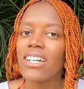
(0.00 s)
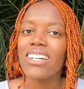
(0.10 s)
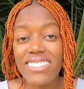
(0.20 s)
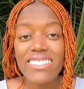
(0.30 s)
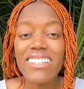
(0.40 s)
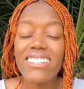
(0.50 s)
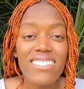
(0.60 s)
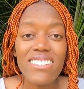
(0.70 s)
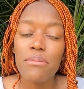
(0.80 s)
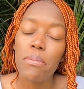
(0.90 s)
It
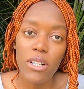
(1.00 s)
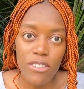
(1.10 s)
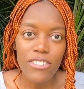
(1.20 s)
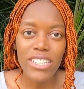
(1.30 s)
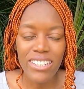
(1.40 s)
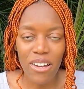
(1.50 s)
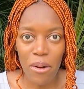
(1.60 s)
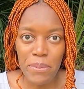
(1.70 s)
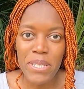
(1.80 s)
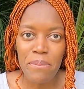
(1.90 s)
isn't perfectly
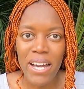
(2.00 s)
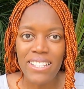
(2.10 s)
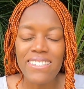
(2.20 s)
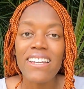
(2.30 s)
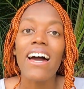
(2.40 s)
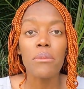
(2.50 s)
optimized.